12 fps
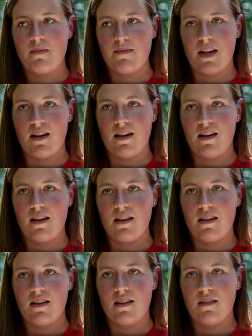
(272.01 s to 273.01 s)
been
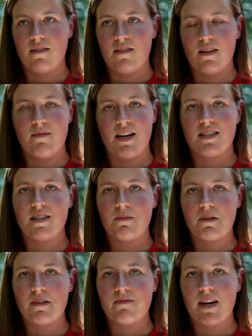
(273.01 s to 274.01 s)
the best
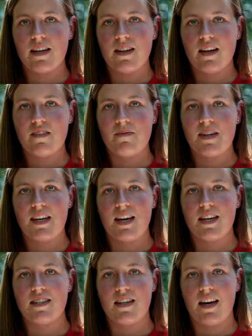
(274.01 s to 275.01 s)
summer of my life
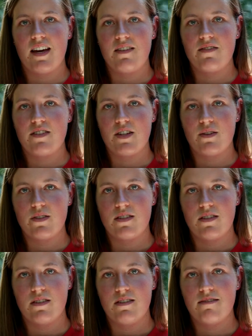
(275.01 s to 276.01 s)
because I have
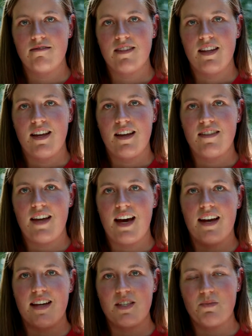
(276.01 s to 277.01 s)
chosen
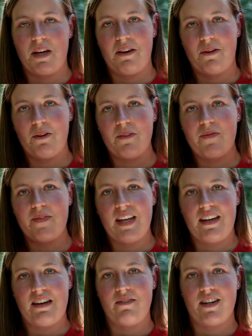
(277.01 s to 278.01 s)
that as my goal,
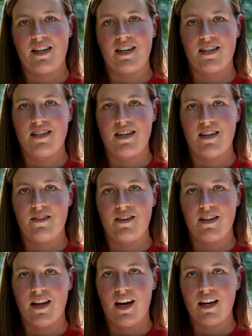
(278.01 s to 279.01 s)
and I want to continue
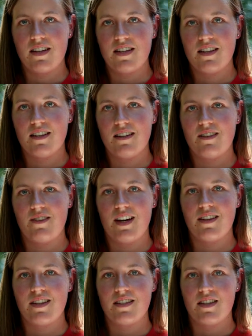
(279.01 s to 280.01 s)
in that
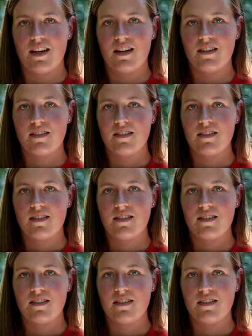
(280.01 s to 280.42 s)
throughout this year.